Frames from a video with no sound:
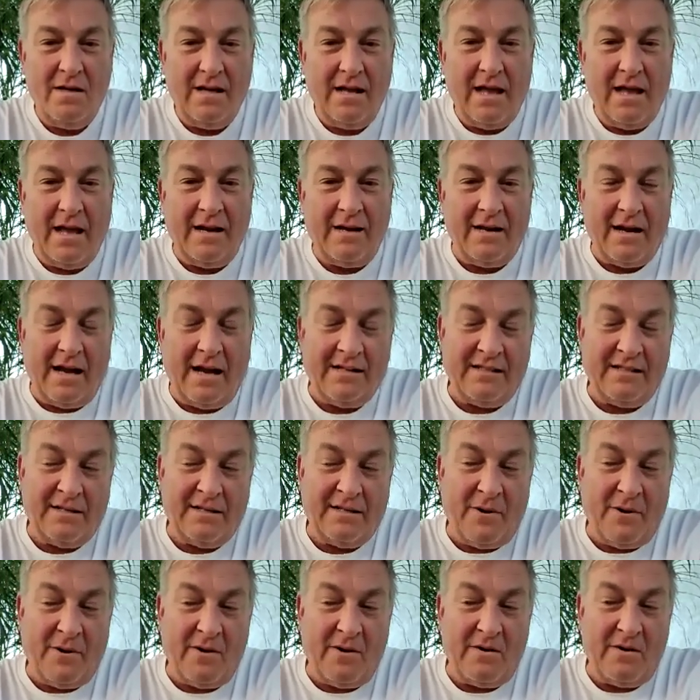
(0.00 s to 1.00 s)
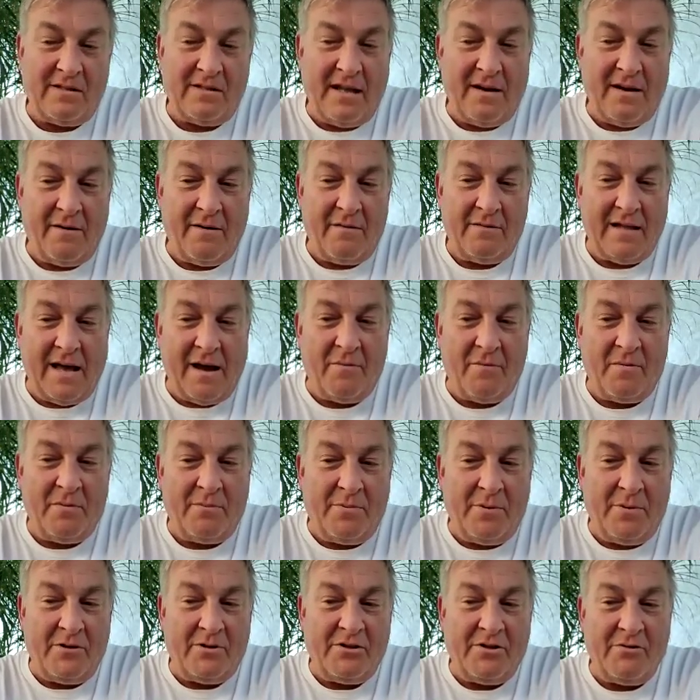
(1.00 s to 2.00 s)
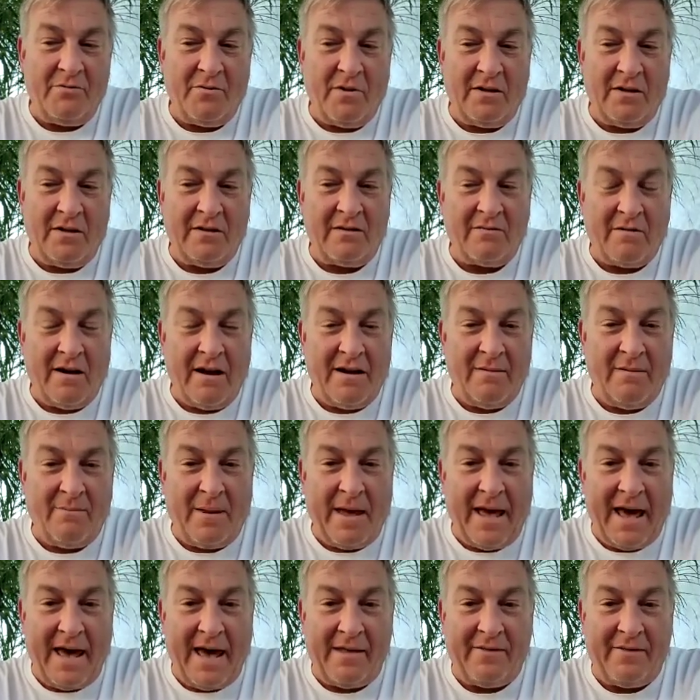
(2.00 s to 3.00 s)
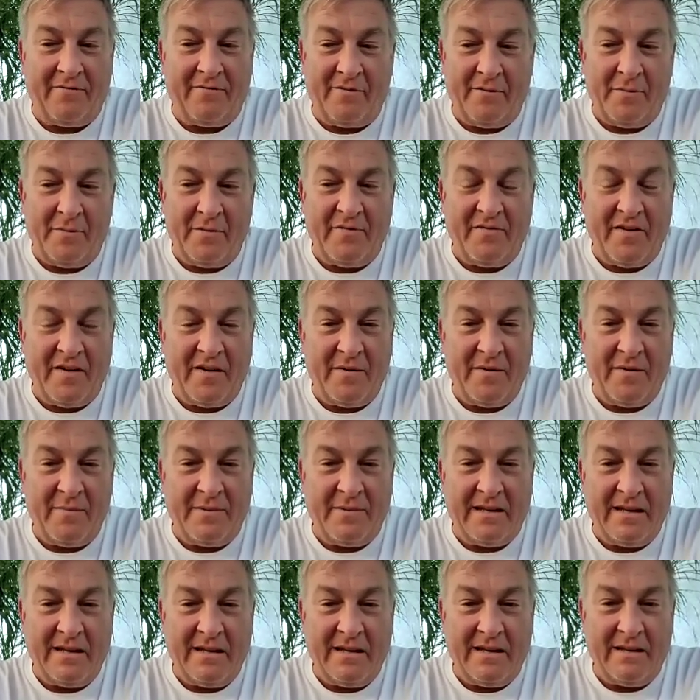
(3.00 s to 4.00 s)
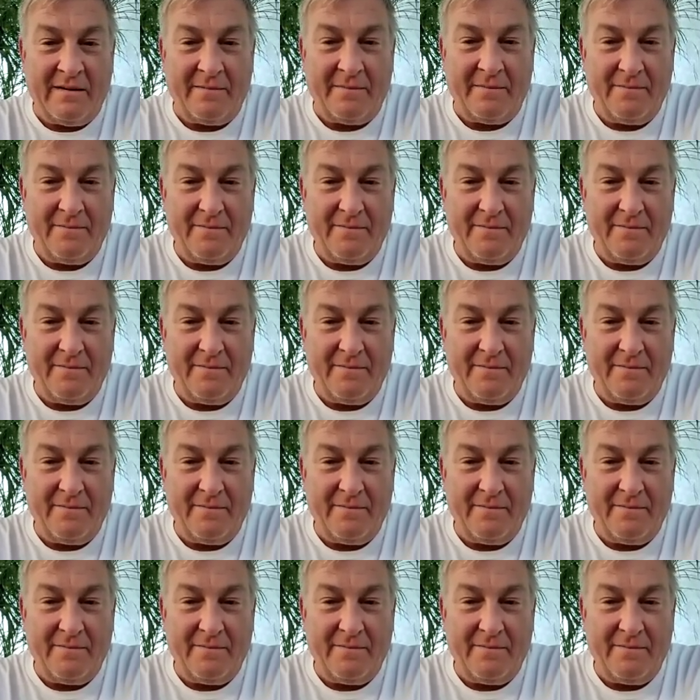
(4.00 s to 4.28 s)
And I suppose that would put you on the right path from the very beginning.